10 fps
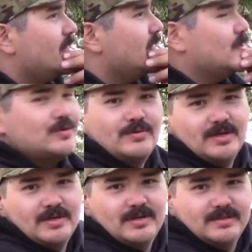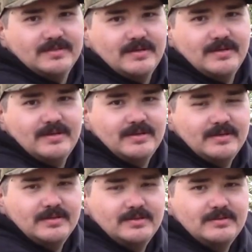in 2 years,
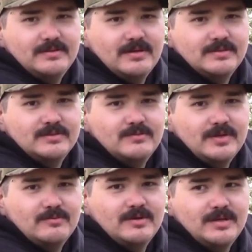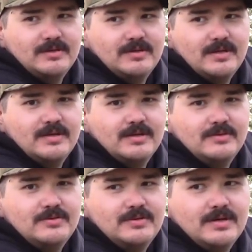2021 and
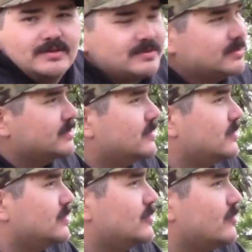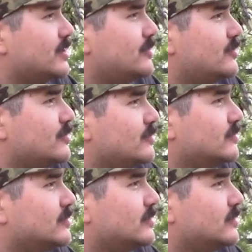then 2022.